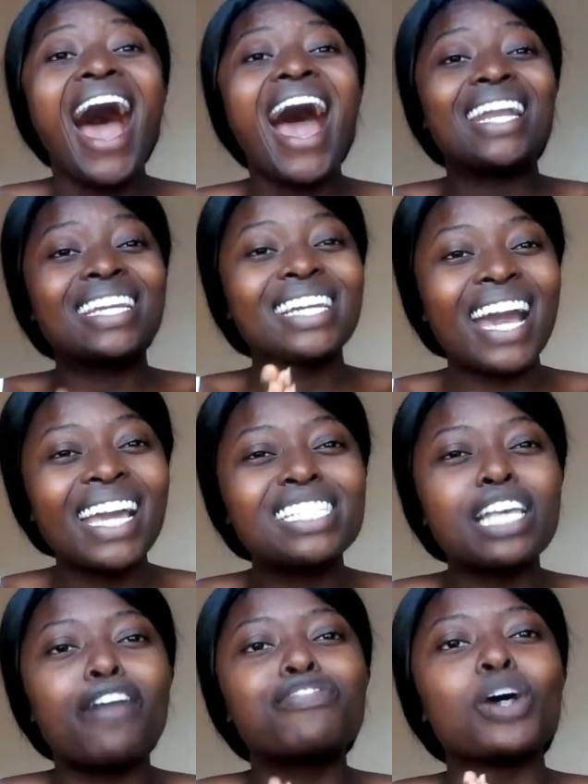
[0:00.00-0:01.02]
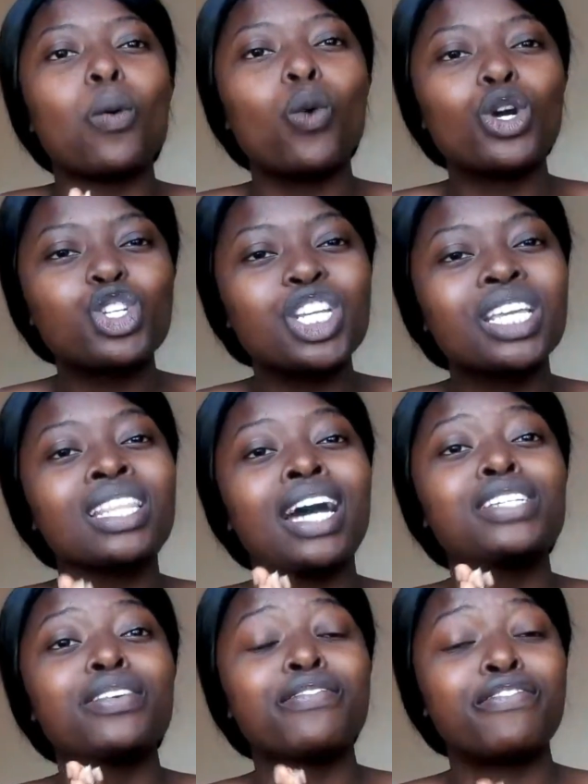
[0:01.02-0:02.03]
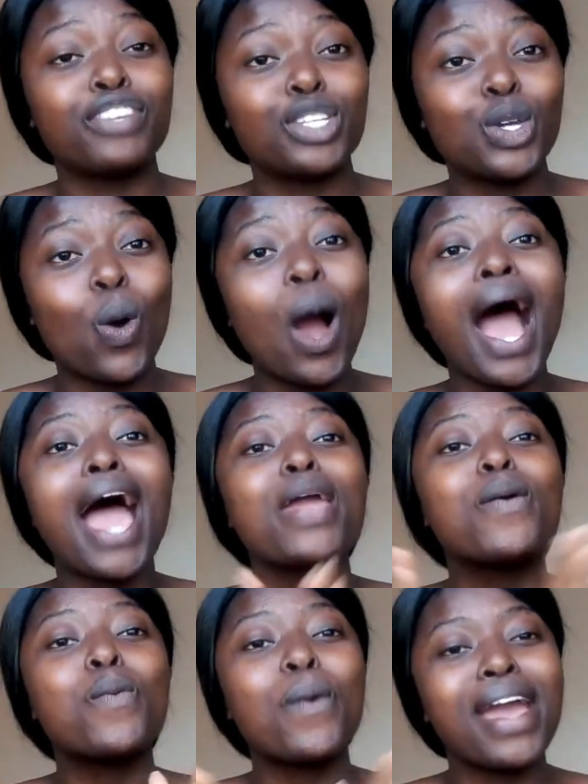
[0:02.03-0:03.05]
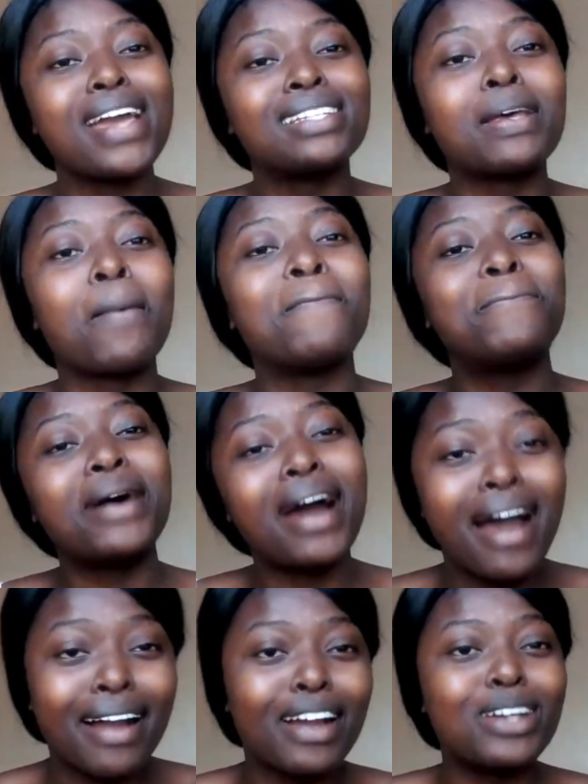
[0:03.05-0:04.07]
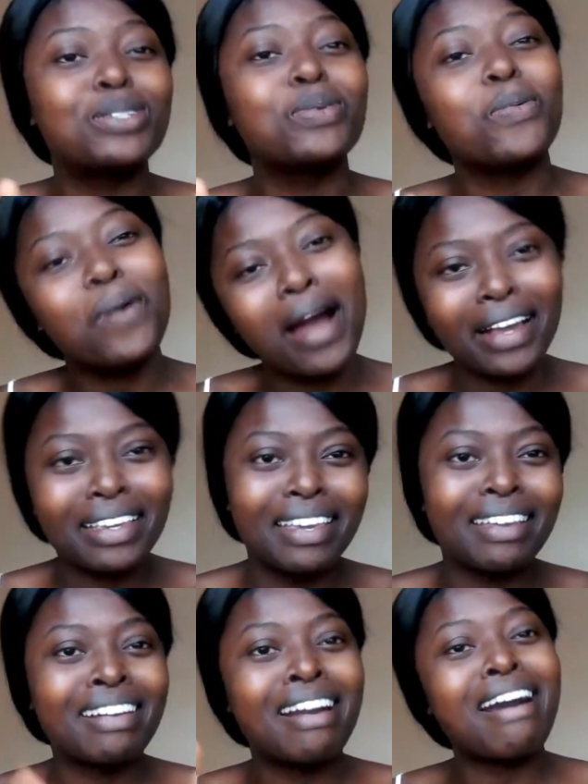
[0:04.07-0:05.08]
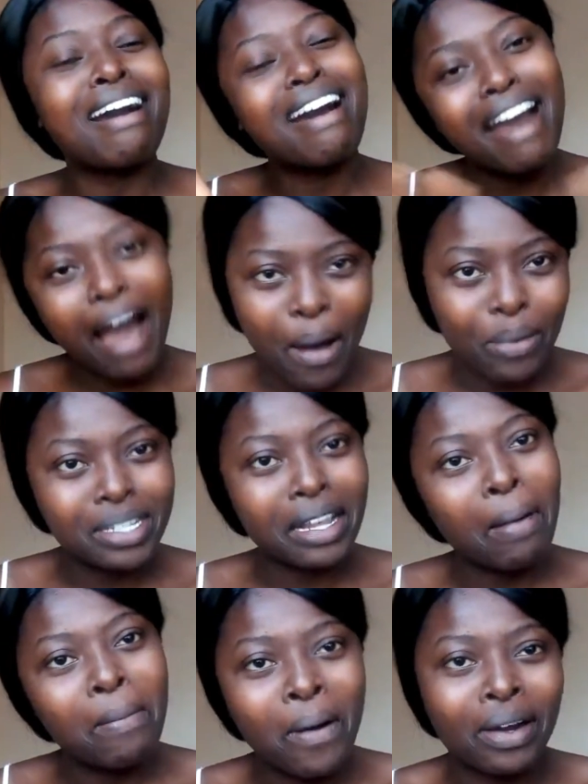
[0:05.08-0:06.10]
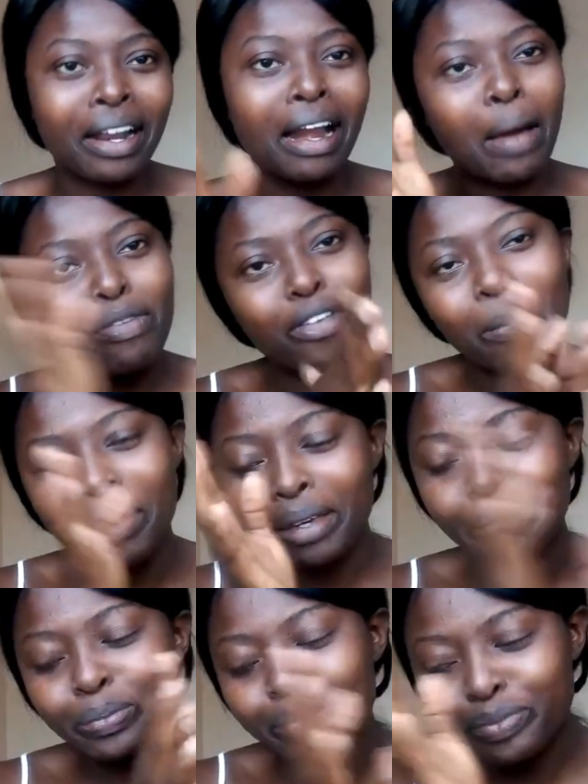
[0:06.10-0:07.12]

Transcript: And guys, after watching that video, I went back to working out. Come on, clap for me.